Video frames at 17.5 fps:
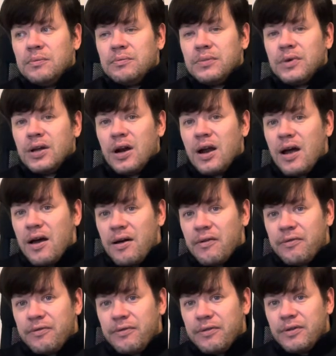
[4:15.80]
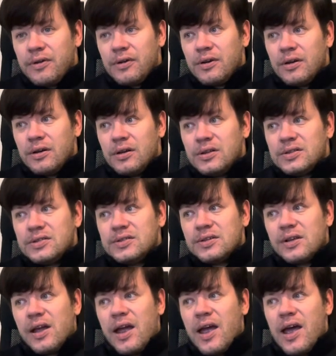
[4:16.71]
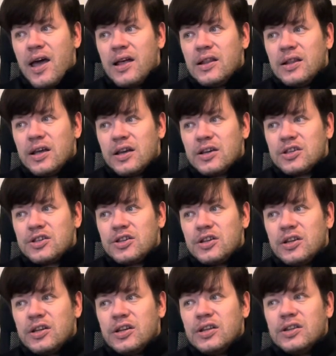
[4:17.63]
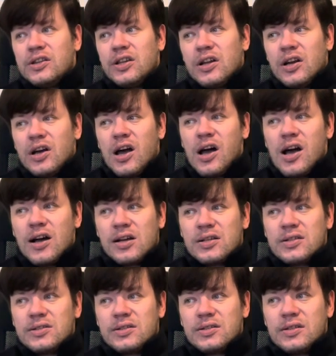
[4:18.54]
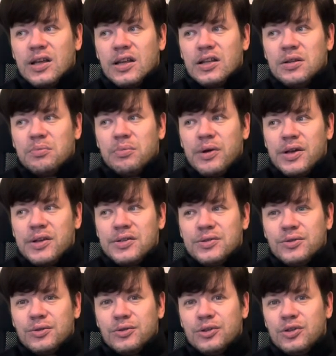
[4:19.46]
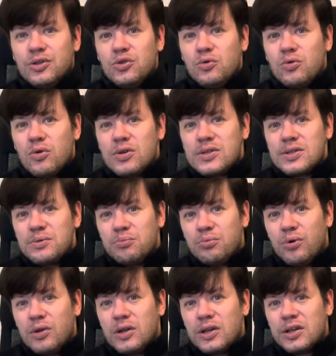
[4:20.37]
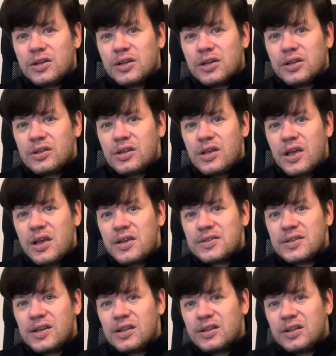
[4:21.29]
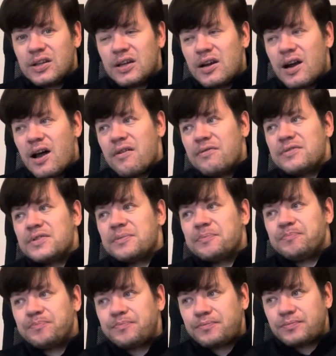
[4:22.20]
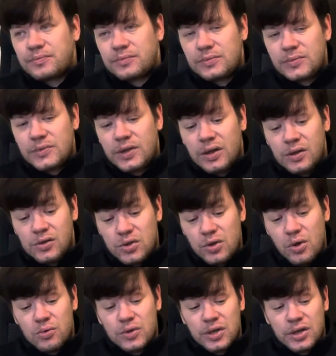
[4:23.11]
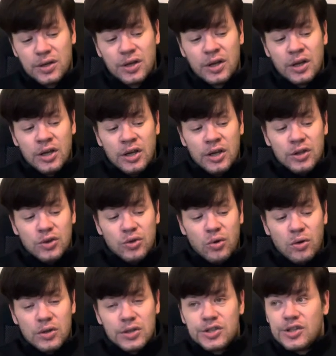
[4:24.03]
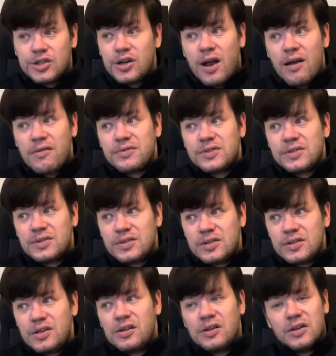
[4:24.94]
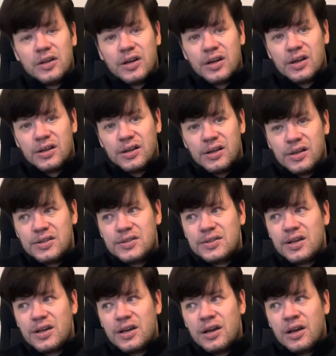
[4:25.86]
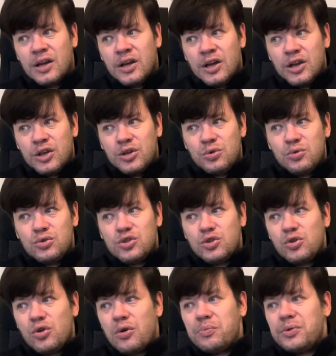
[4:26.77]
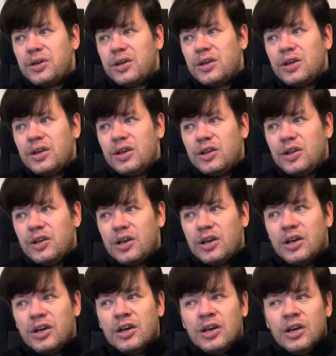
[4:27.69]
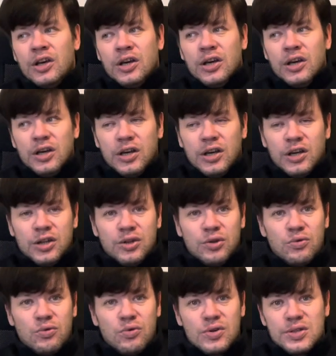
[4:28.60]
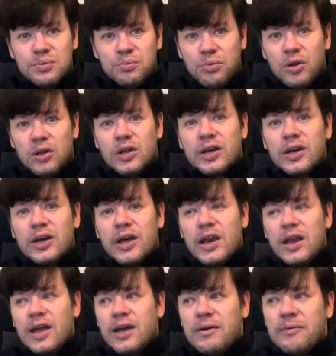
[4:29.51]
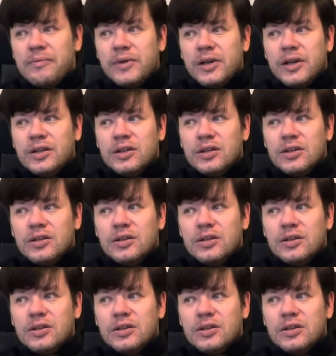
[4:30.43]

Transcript: graph and actually the RAGs that based on the neurosymbolic techniques and the graphs. So the knowledge graphs still is a huge topic in a neurosymbolic area, and